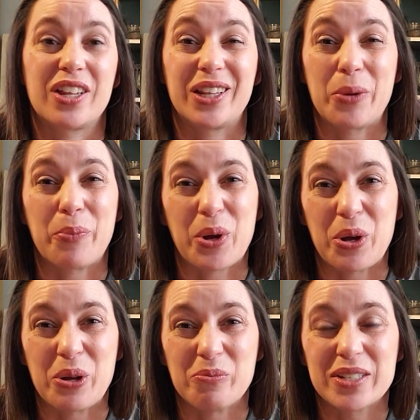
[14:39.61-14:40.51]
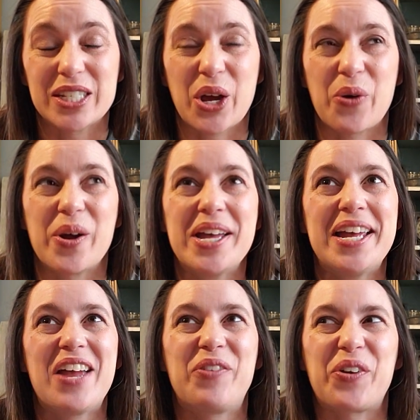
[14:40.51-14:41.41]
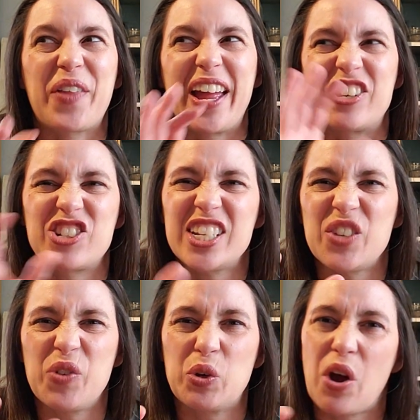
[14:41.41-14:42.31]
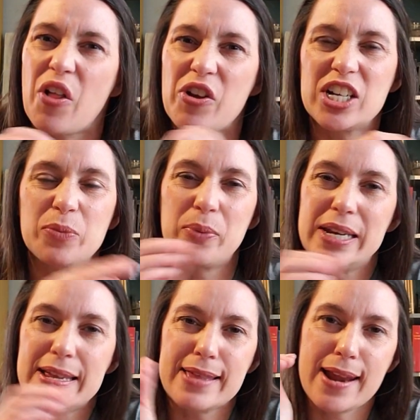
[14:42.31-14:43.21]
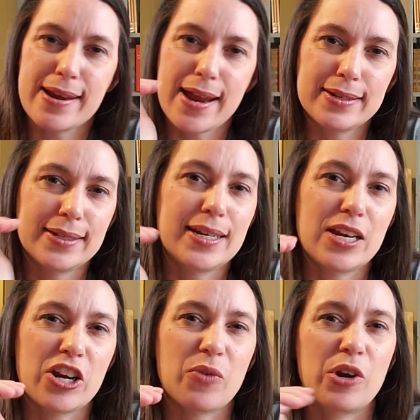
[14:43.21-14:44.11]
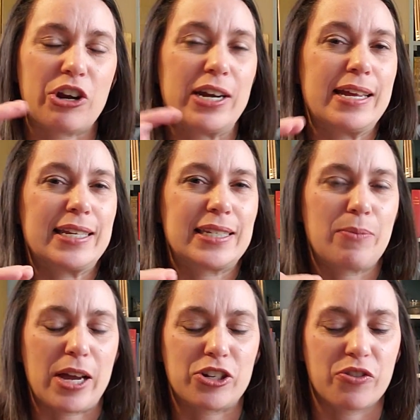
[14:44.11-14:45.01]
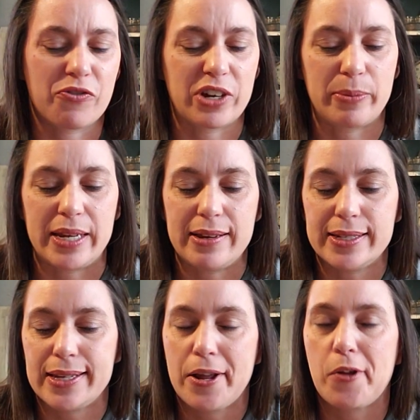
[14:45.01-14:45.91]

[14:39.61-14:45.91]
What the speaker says: The lip balms. So if you're just a few dollars beneath that next tier where you're going to get some extra freebies,